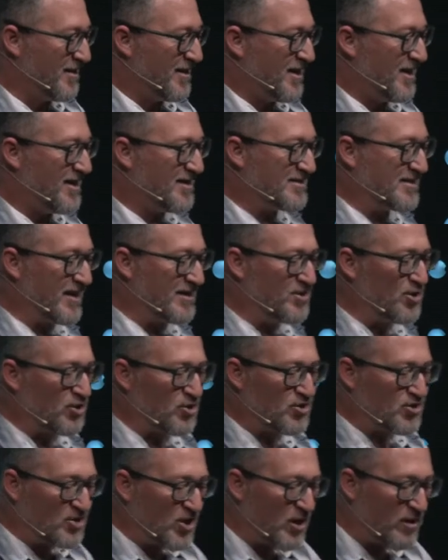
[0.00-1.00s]
He said, Your
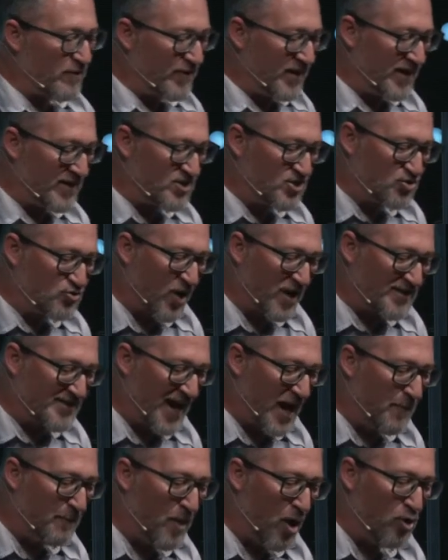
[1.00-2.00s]
servant has struck
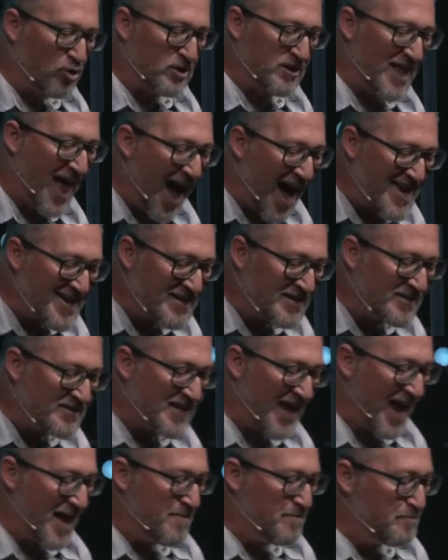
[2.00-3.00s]
down both lions
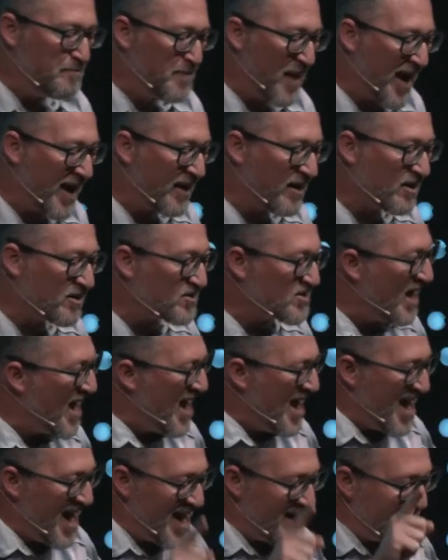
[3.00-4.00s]
and bears,
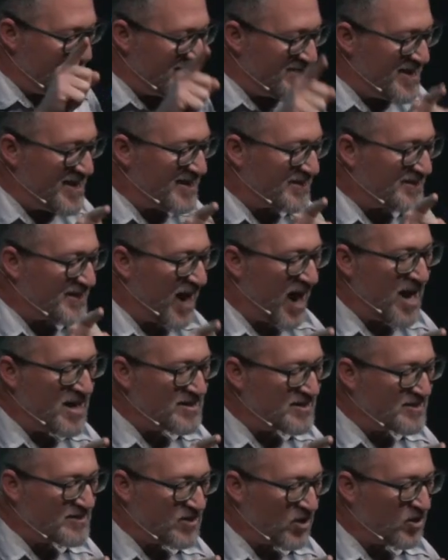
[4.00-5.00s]
and this
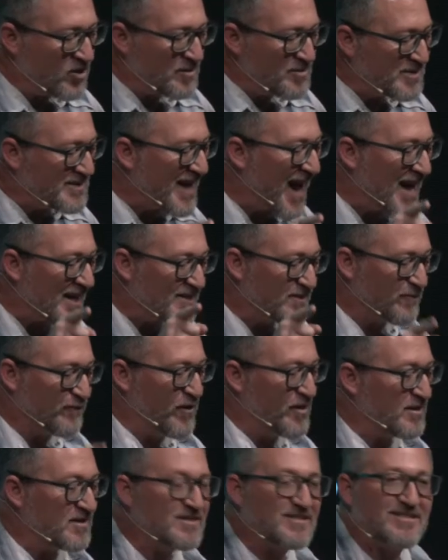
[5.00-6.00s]
uncircumcised
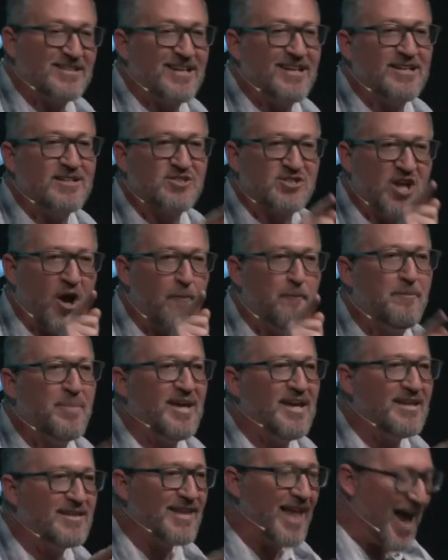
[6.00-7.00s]
Philistine shall
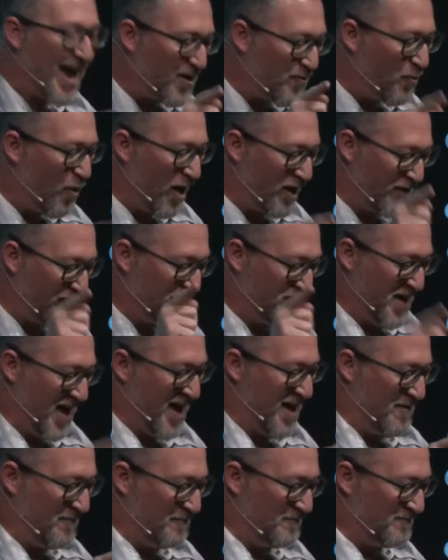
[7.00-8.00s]
be like one of
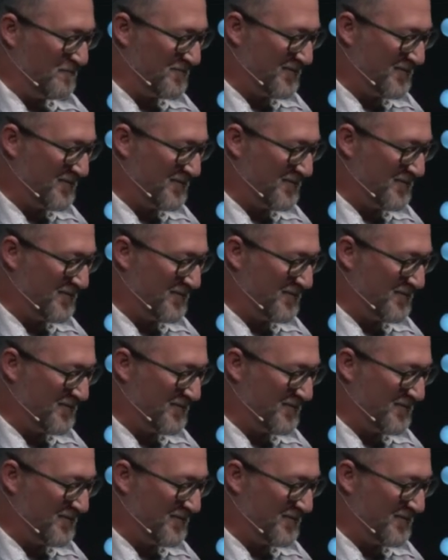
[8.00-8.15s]
them.